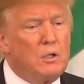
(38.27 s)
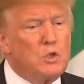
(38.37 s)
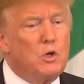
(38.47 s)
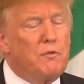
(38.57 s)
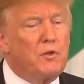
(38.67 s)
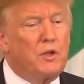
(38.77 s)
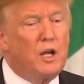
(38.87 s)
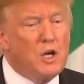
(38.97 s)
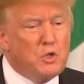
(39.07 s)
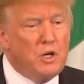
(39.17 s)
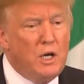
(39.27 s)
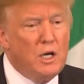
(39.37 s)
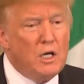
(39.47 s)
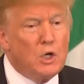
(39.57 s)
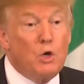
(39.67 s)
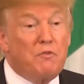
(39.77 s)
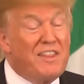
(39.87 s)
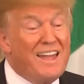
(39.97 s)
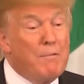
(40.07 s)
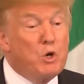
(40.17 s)
It's good for the country, good for
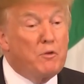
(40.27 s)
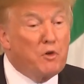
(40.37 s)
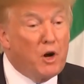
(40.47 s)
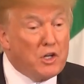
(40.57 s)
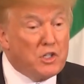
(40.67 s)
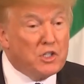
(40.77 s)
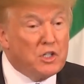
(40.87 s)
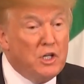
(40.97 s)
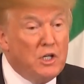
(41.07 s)
them, good for us.